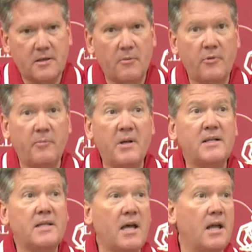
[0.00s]
The
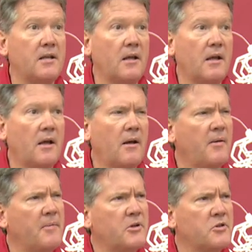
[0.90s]
Big Ten,
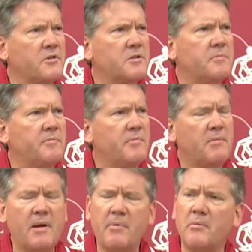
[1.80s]
I'm not sure this
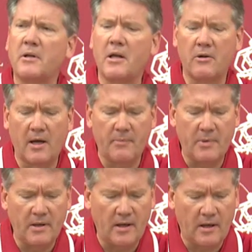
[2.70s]
been made public yet or not,
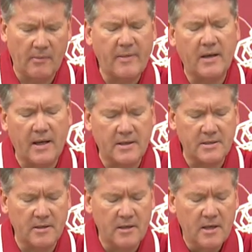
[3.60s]
but I think it has.
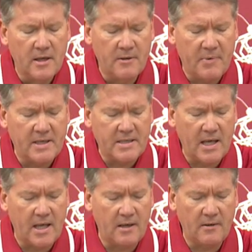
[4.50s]
The Big
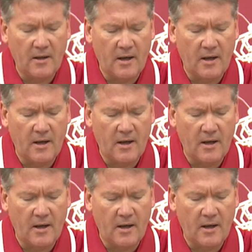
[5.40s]
Ten,